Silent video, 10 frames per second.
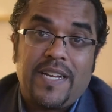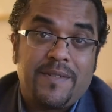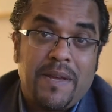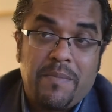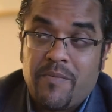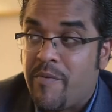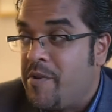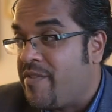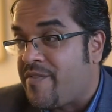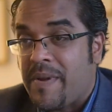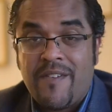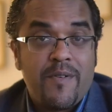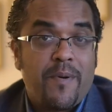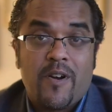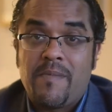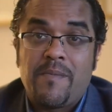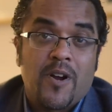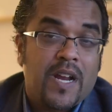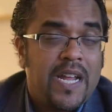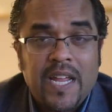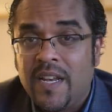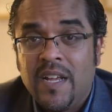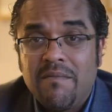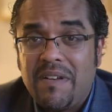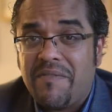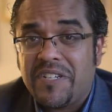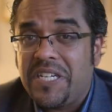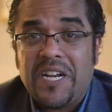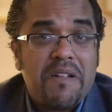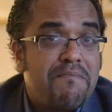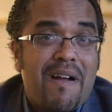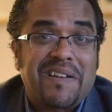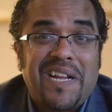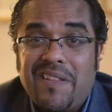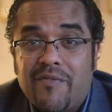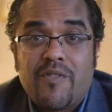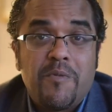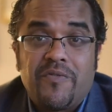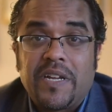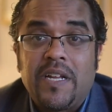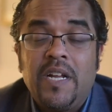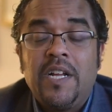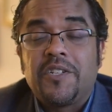He's made me remove it from every part of my marketing, and I've never seen an impact. I love removing it.